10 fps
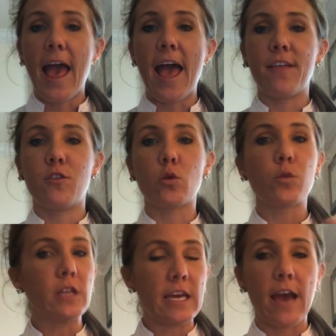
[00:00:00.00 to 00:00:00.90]
and they're
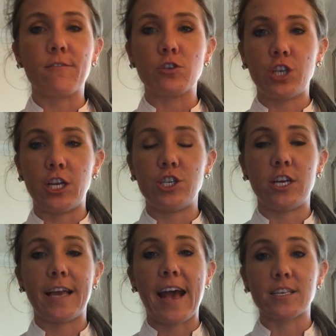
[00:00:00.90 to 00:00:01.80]
really ever
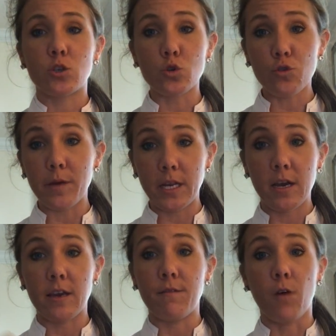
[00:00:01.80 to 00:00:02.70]
changing as social
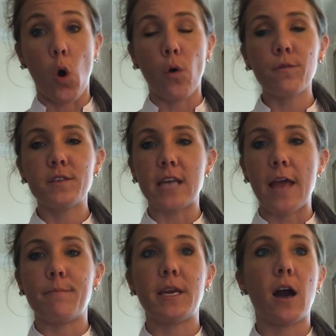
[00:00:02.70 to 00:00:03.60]
media evolves
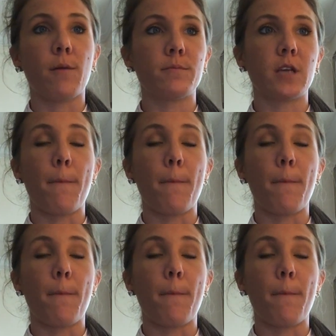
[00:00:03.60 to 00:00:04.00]
and becomes